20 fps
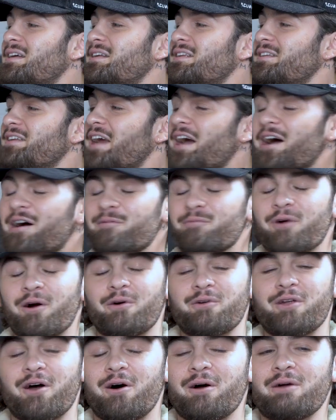yeah,
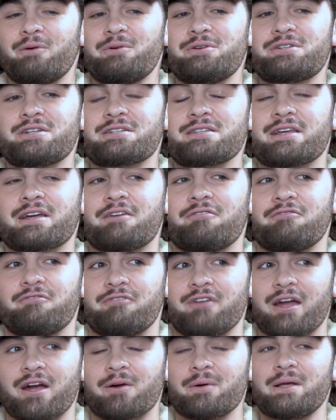bro, no, it was just like a
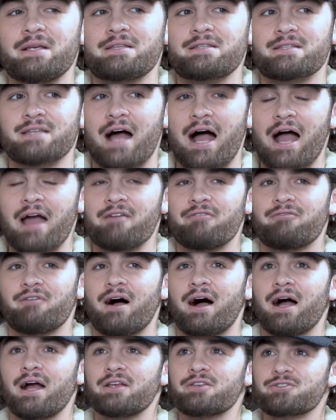very
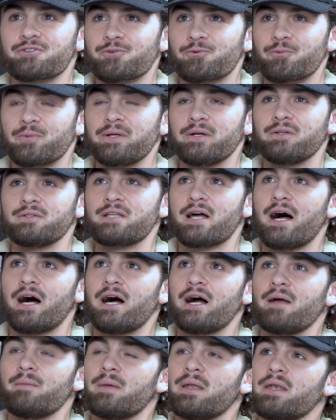sci-fi surreal
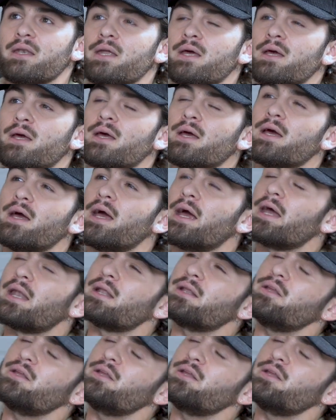time. And